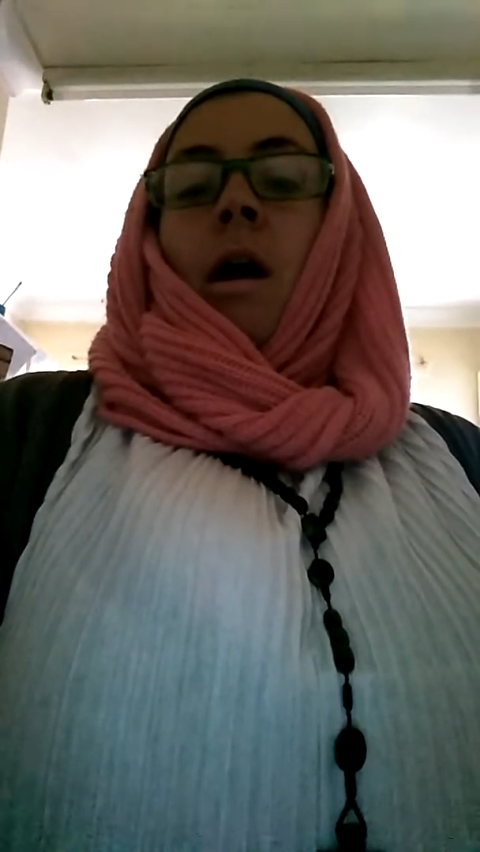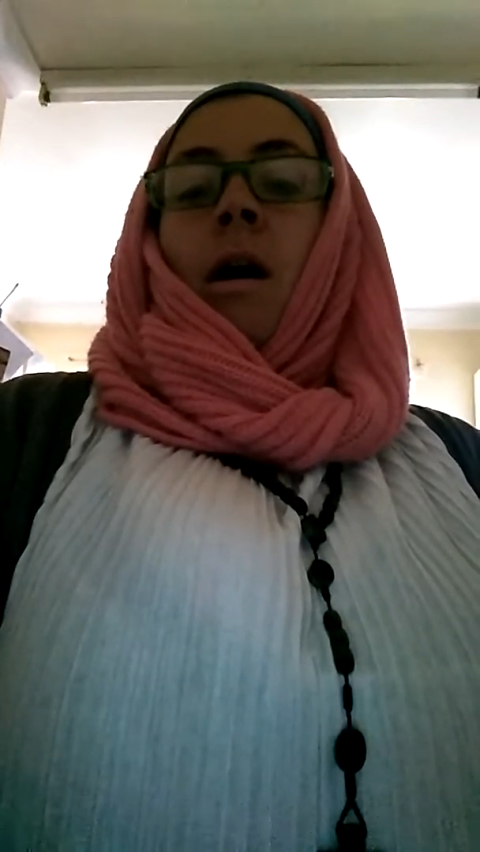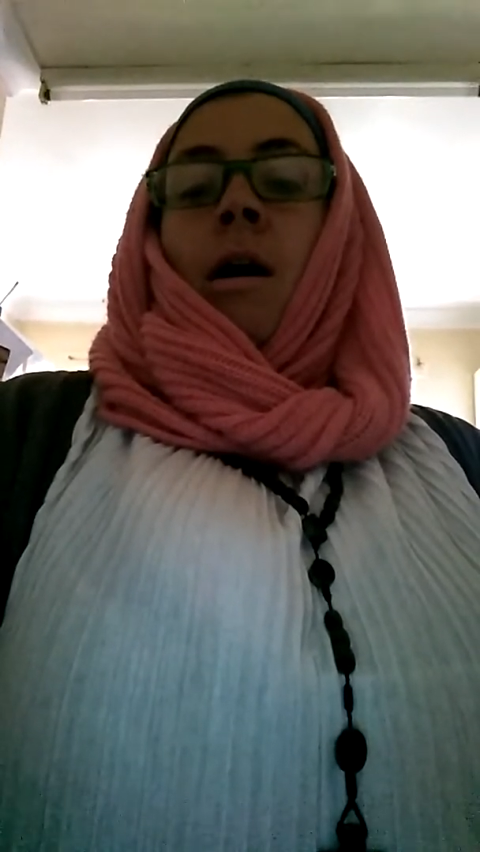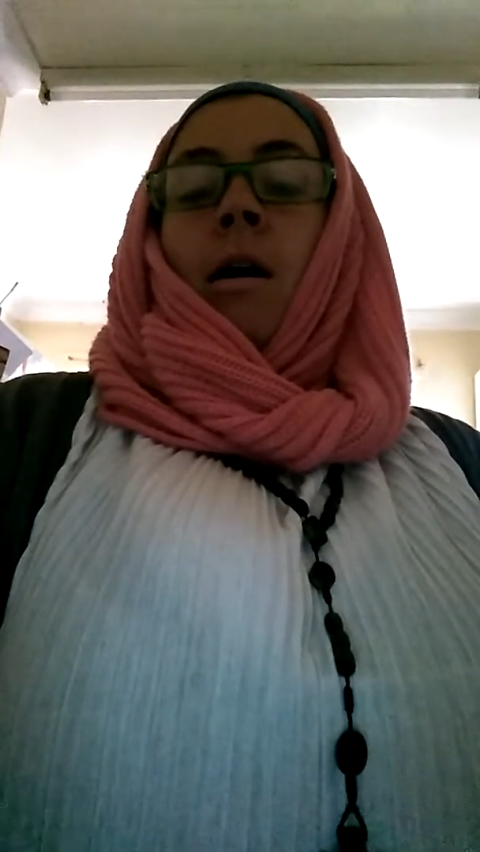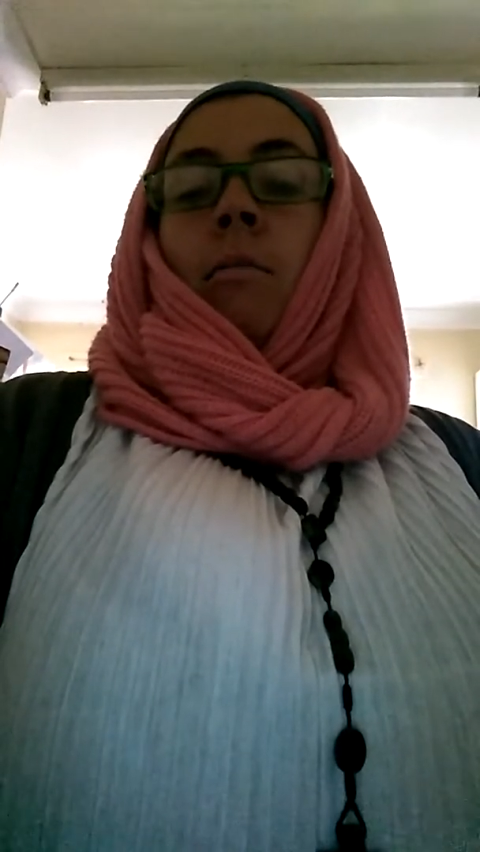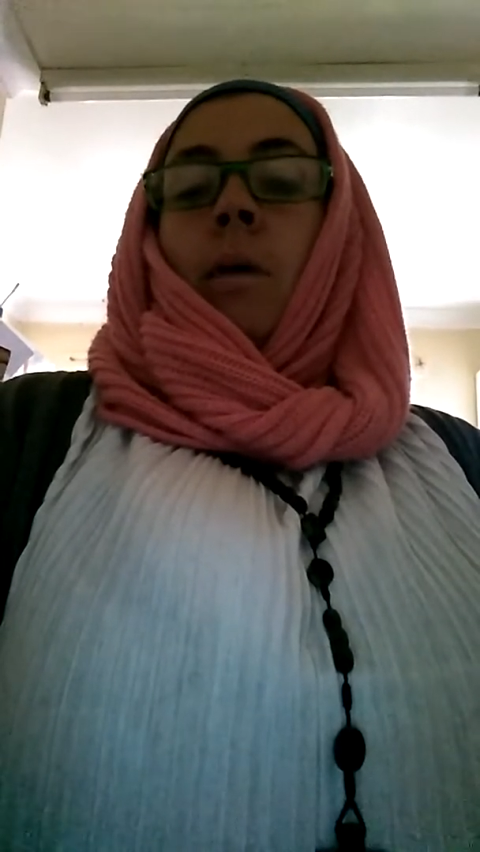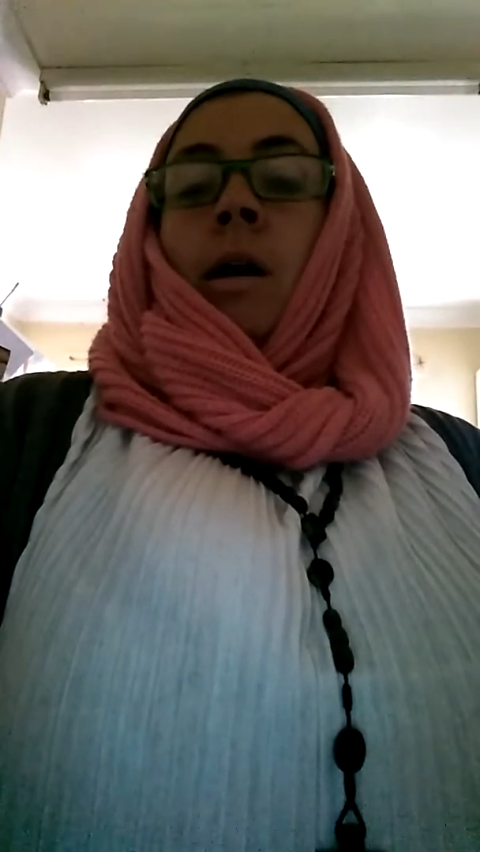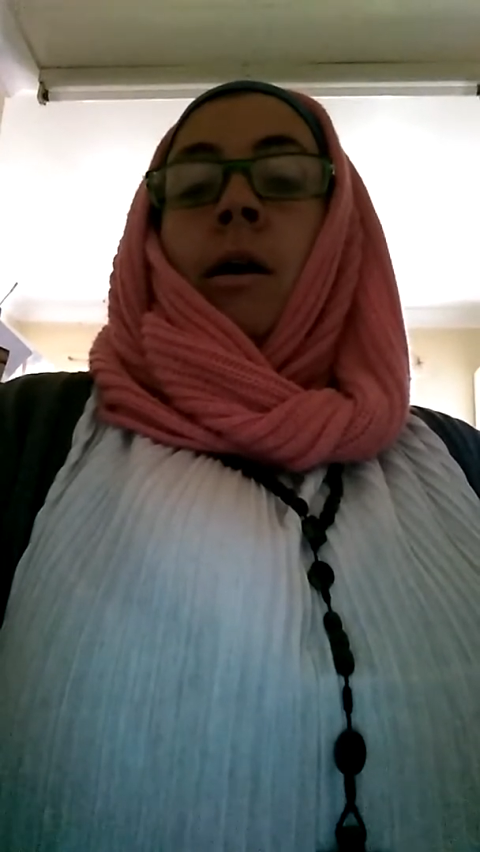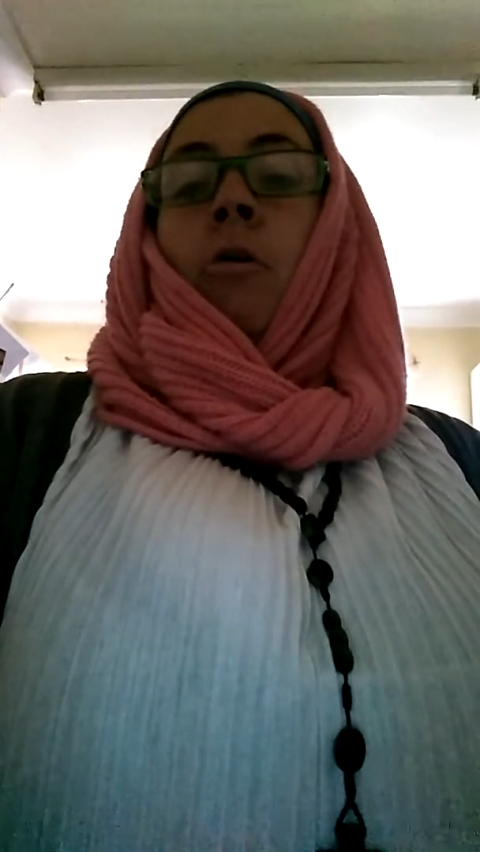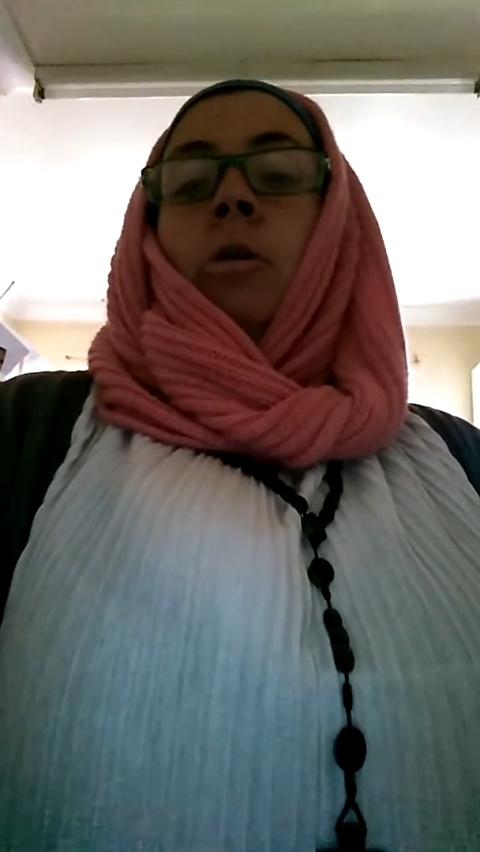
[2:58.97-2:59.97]
and I
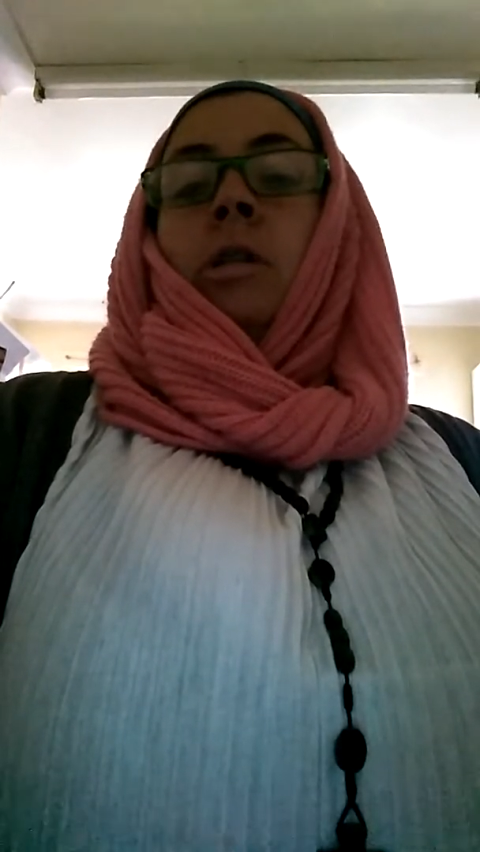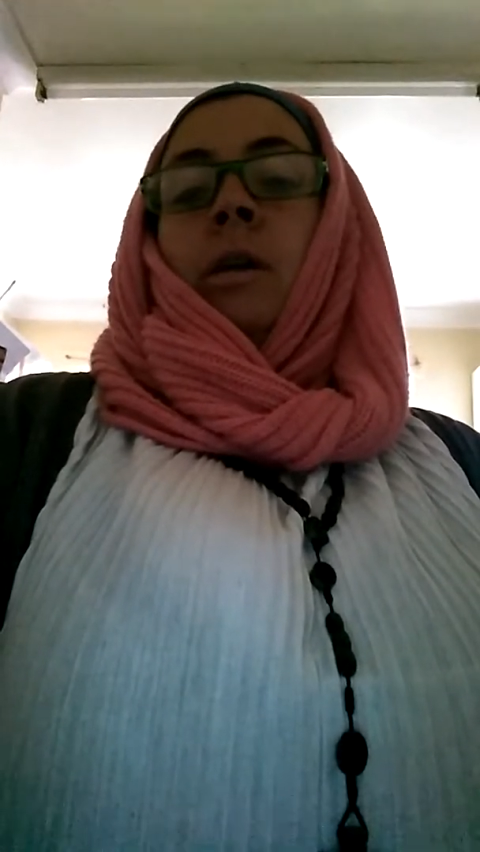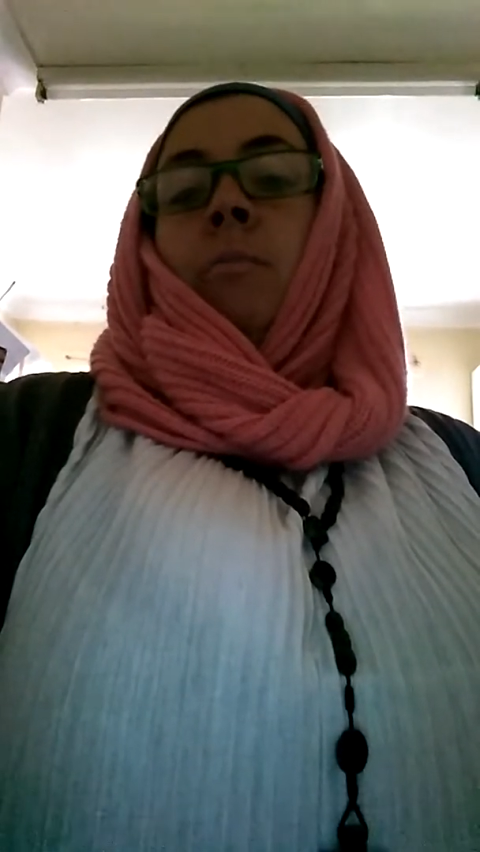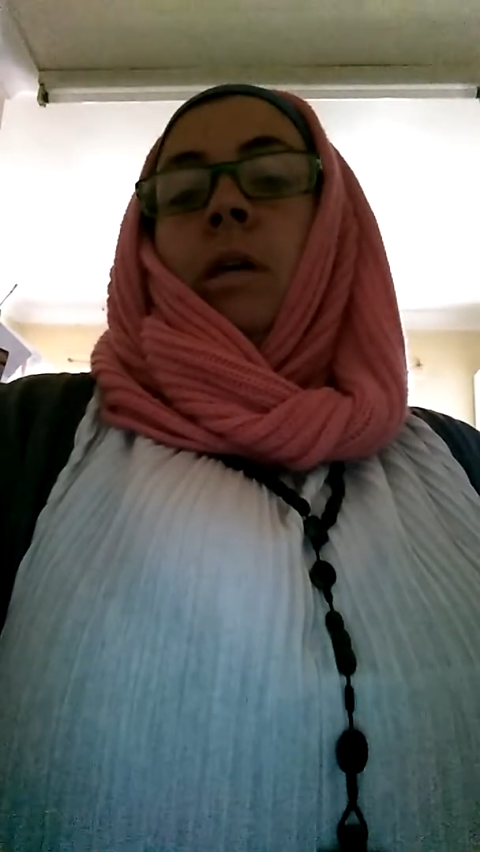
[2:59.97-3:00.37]
don't want the same